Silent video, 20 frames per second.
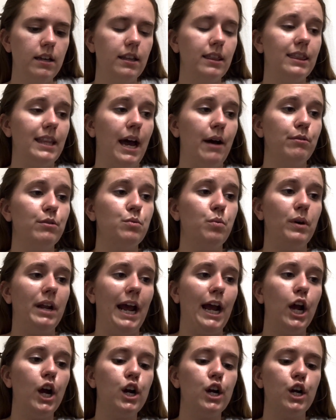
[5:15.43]
that was what
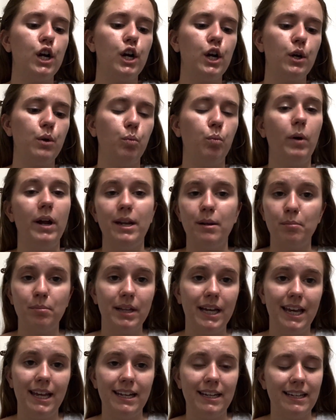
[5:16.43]
I heard wedding
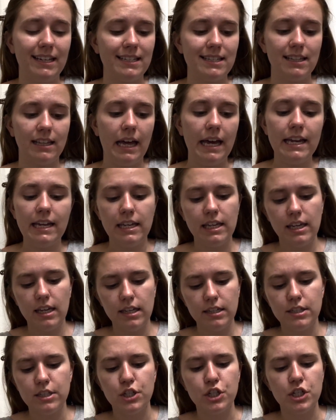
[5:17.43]
planning is like.
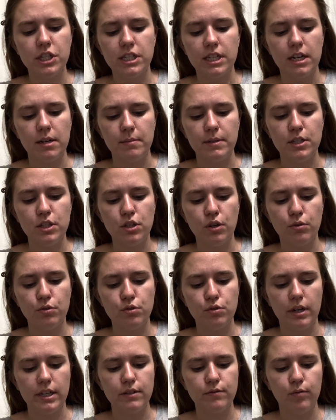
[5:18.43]
It's just going to be so
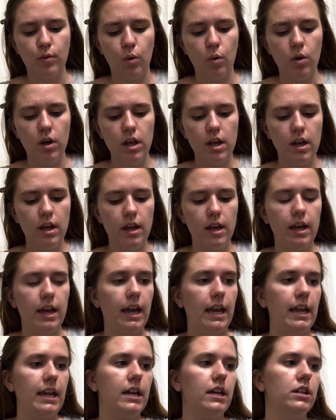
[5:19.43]
stressful.
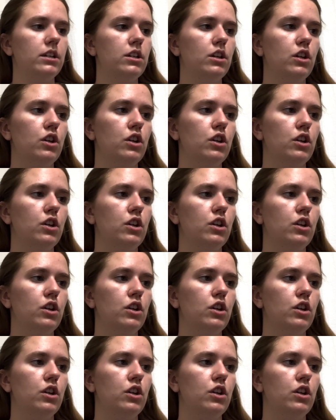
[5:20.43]
And